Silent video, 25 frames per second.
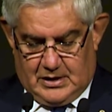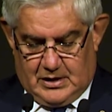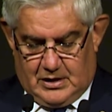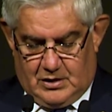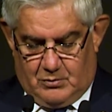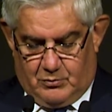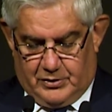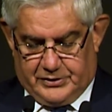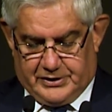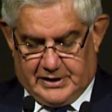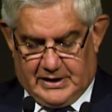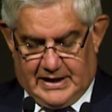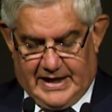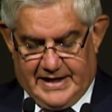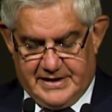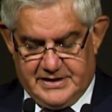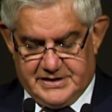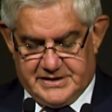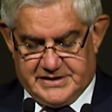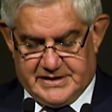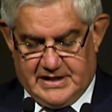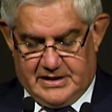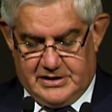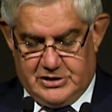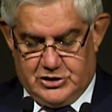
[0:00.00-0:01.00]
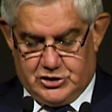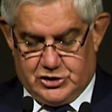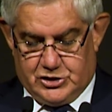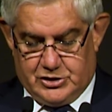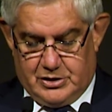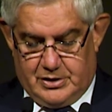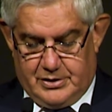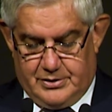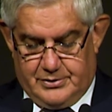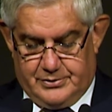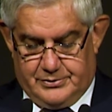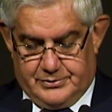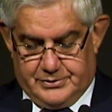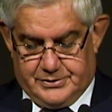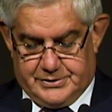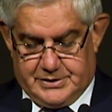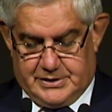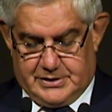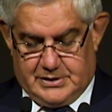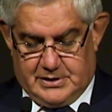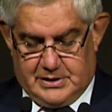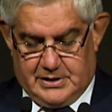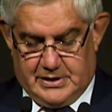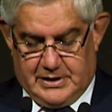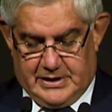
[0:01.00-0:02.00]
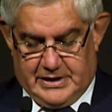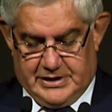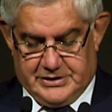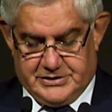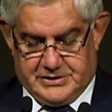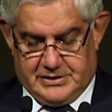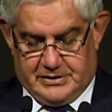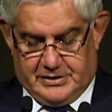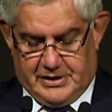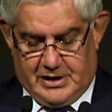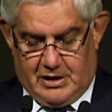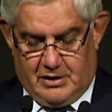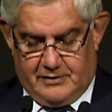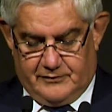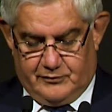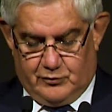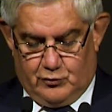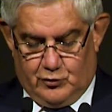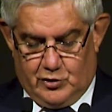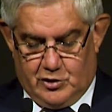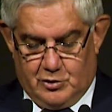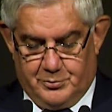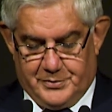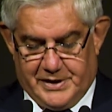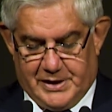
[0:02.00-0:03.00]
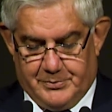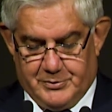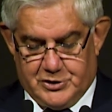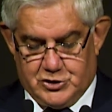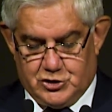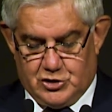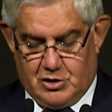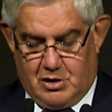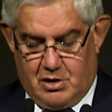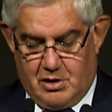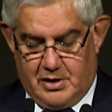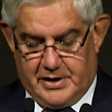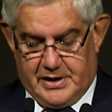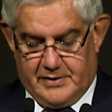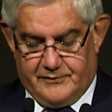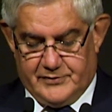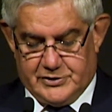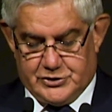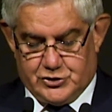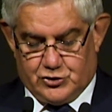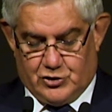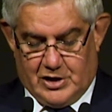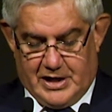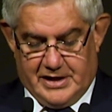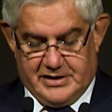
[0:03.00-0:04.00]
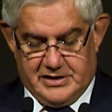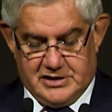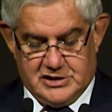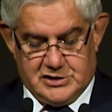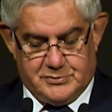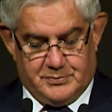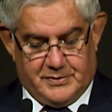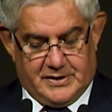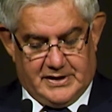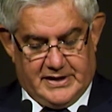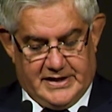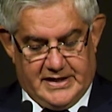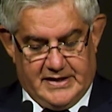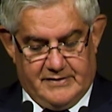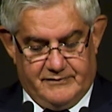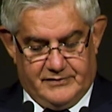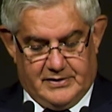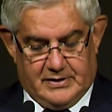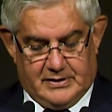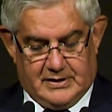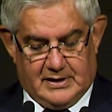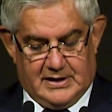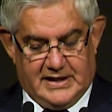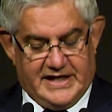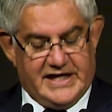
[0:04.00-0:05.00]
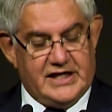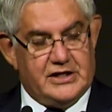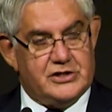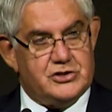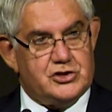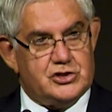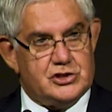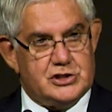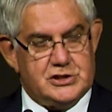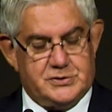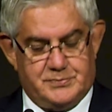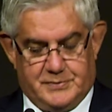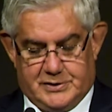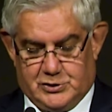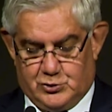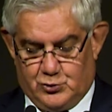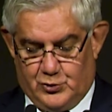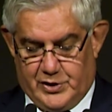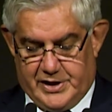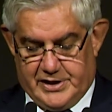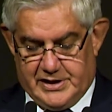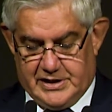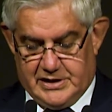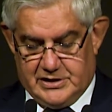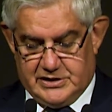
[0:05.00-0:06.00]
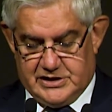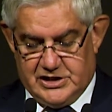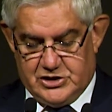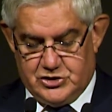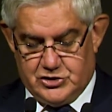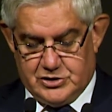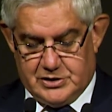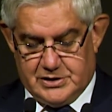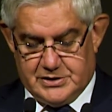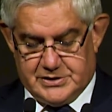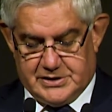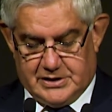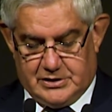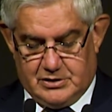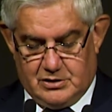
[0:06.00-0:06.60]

What the latest study shows is that the overwhelming majority of Australians believe that the linkages between Indigenous and